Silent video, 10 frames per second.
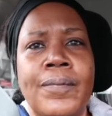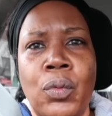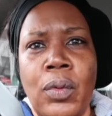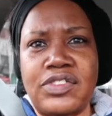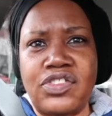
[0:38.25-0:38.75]

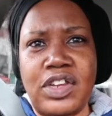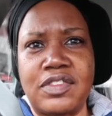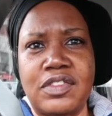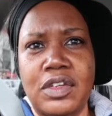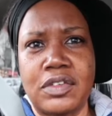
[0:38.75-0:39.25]

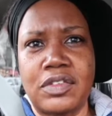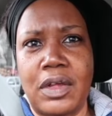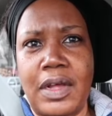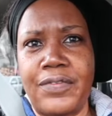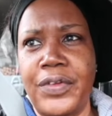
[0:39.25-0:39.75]
Westchester.
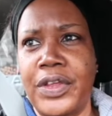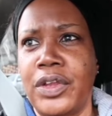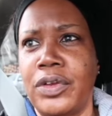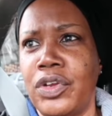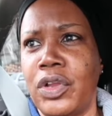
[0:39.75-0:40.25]
So I
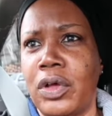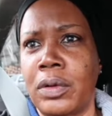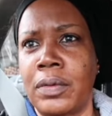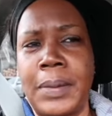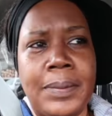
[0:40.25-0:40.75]
figured, you
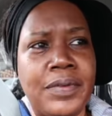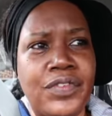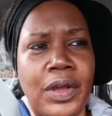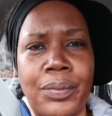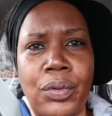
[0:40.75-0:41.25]
know, maybe
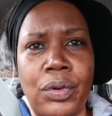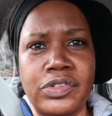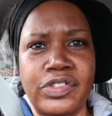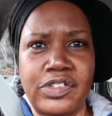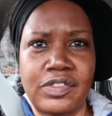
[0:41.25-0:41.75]
if you're
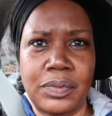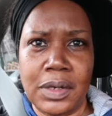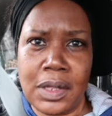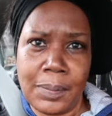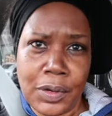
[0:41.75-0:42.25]
bored, you just
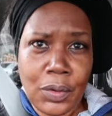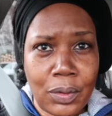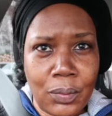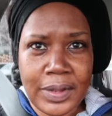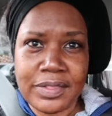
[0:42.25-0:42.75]
want to come
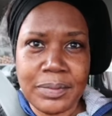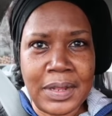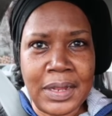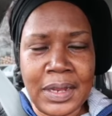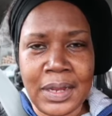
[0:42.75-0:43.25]
along with
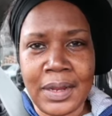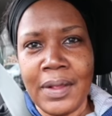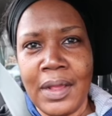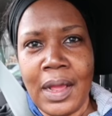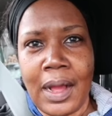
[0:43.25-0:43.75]
me.
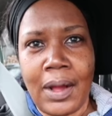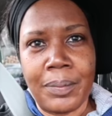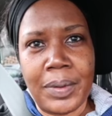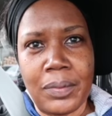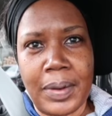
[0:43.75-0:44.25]
I
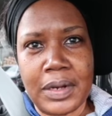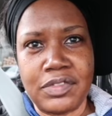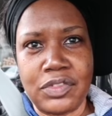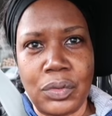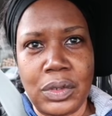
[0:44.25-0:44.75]
hope
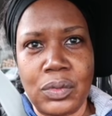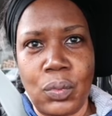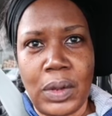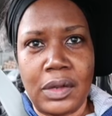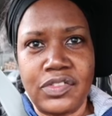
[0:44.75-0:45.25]
everybody's doing
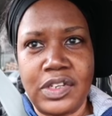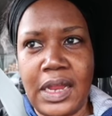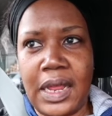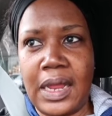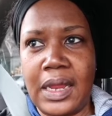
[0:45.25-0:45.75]
well
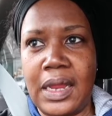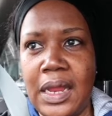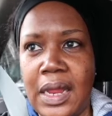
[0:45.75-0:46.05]
today.